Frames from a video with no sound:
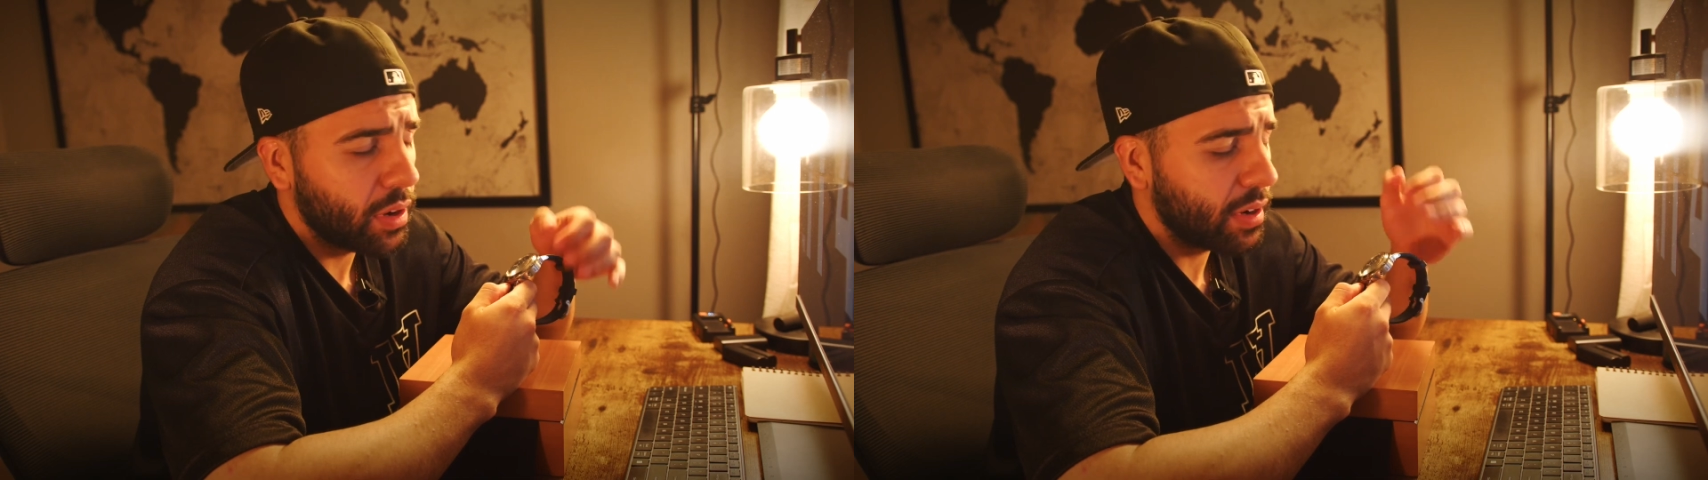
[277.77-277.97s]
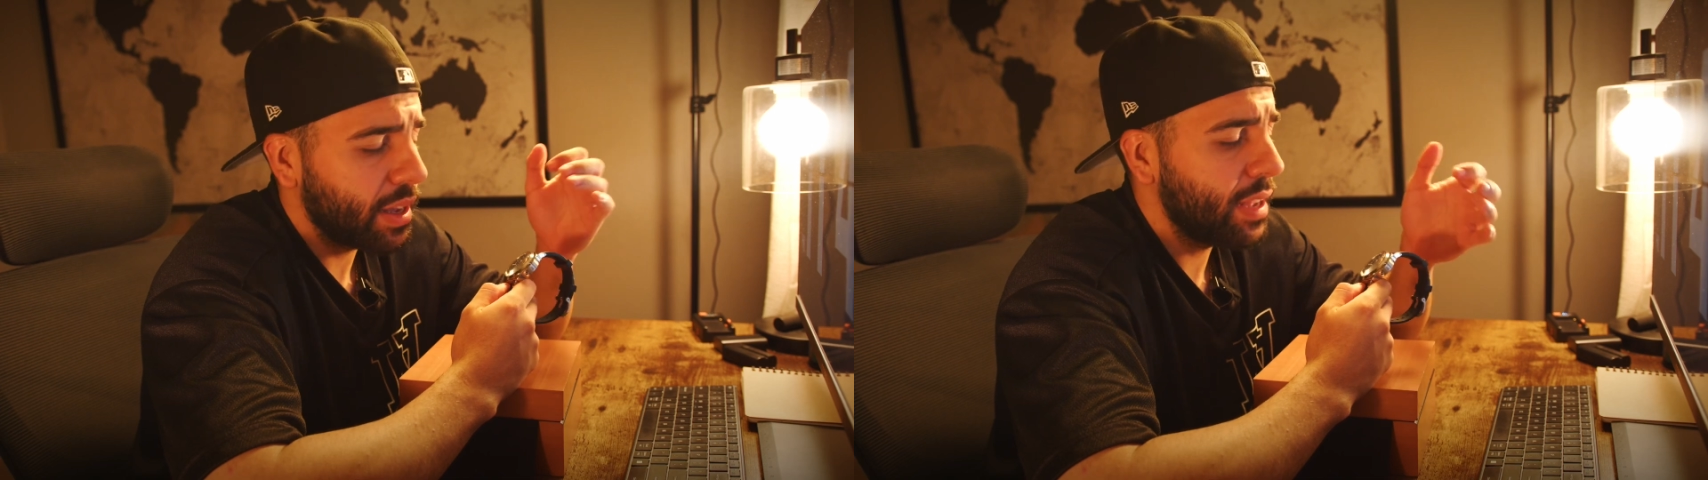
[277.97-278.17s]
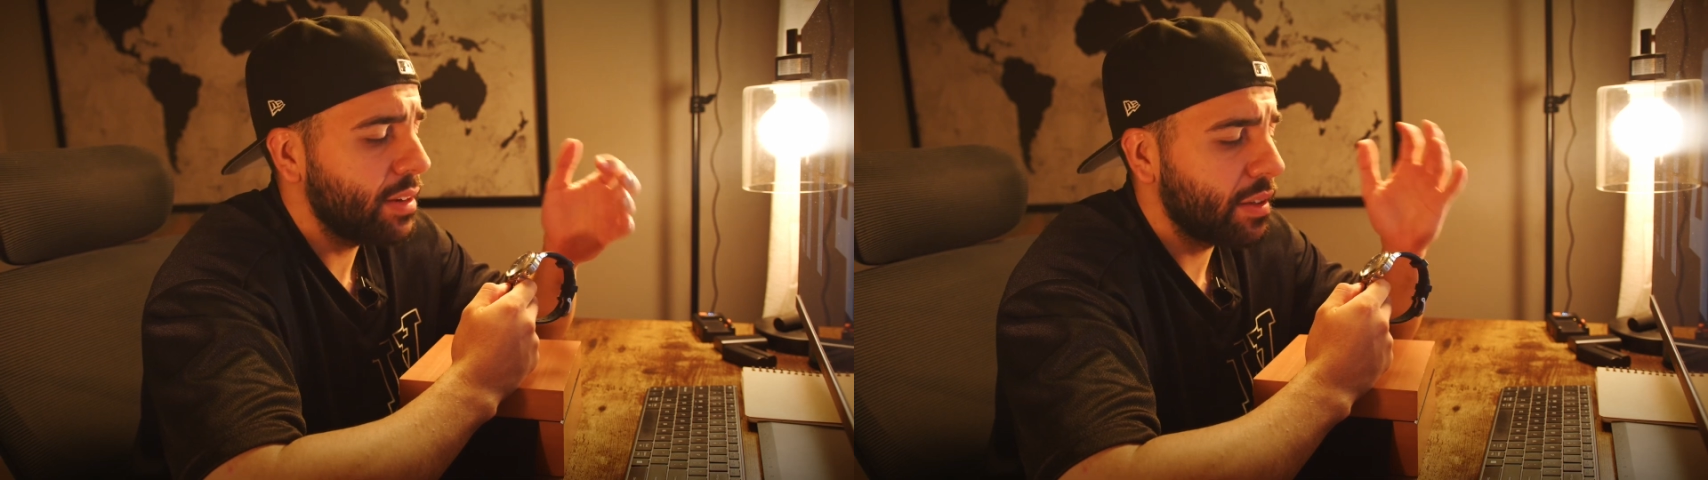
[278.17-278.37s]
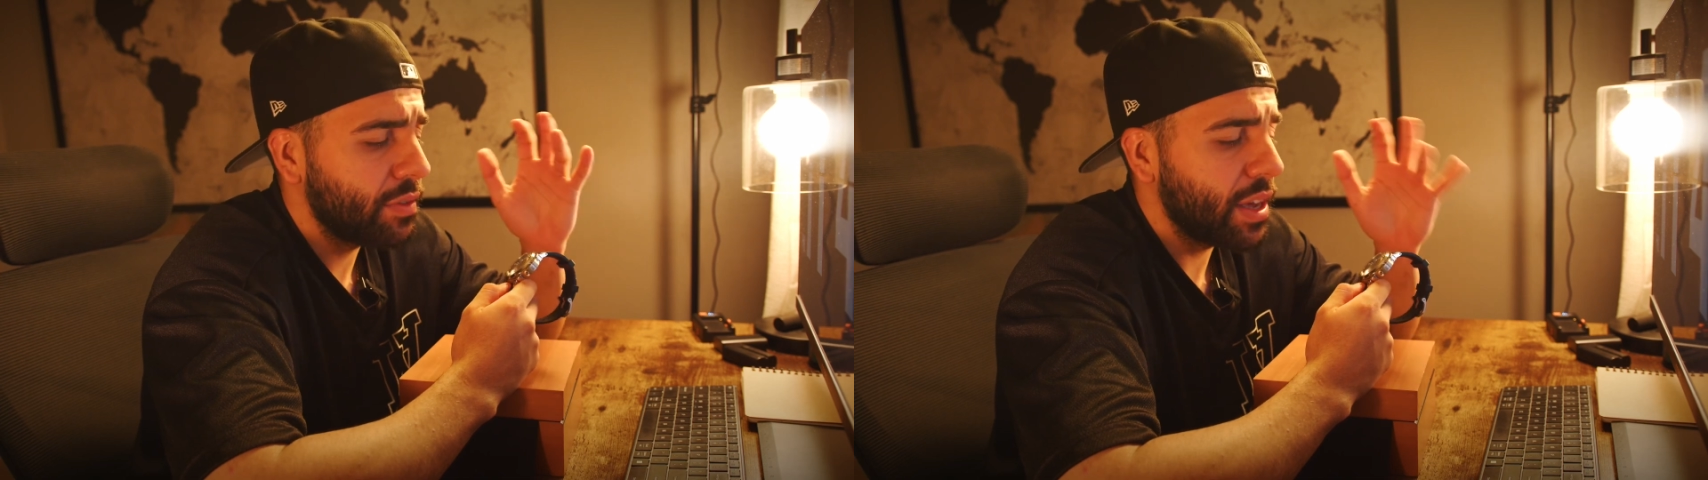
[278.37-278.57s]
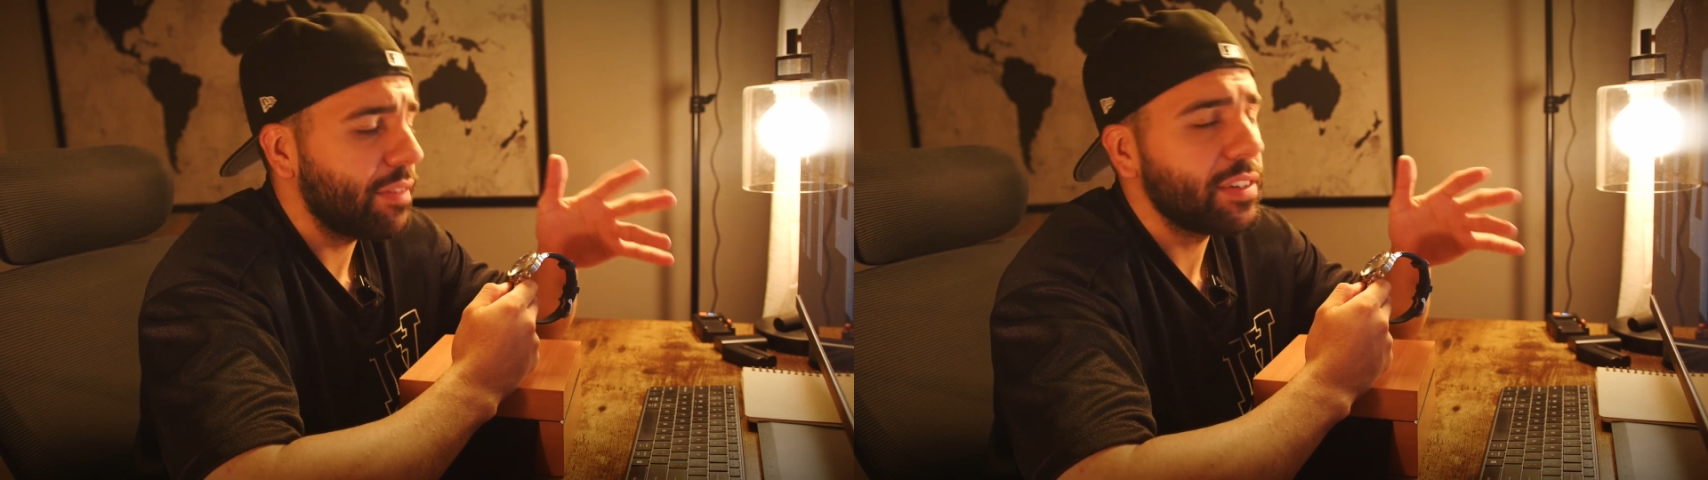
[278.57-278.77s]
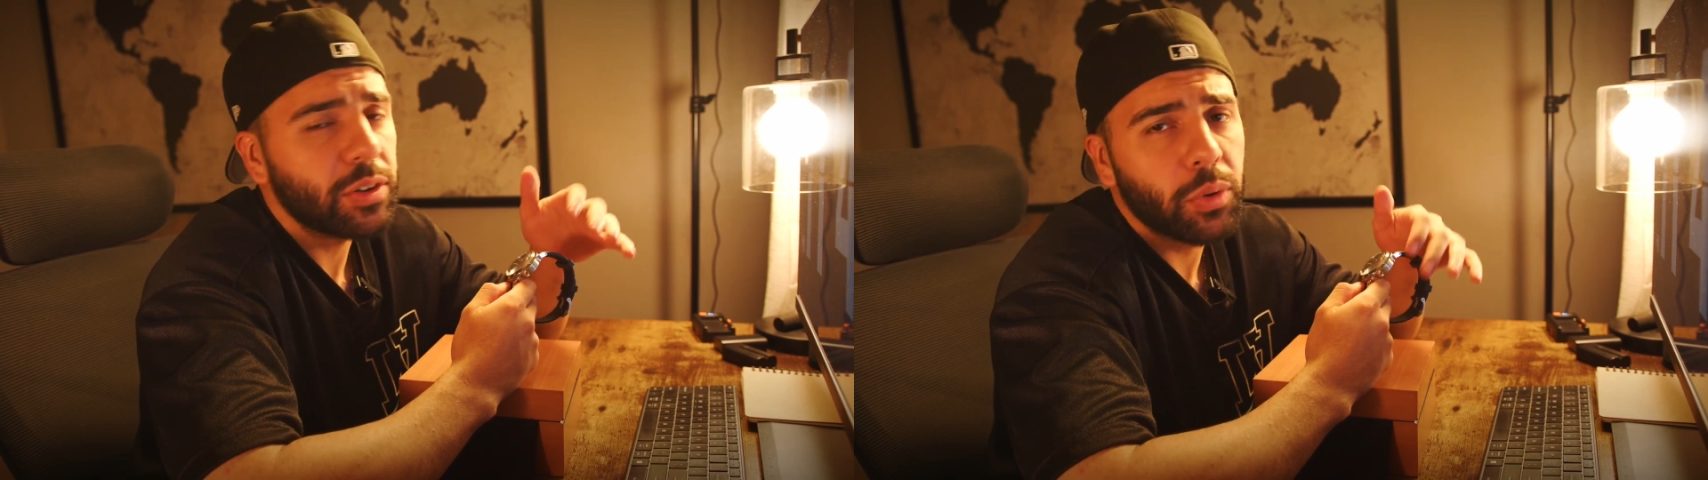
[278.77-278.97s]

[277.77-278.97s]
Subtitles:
Again, if you have any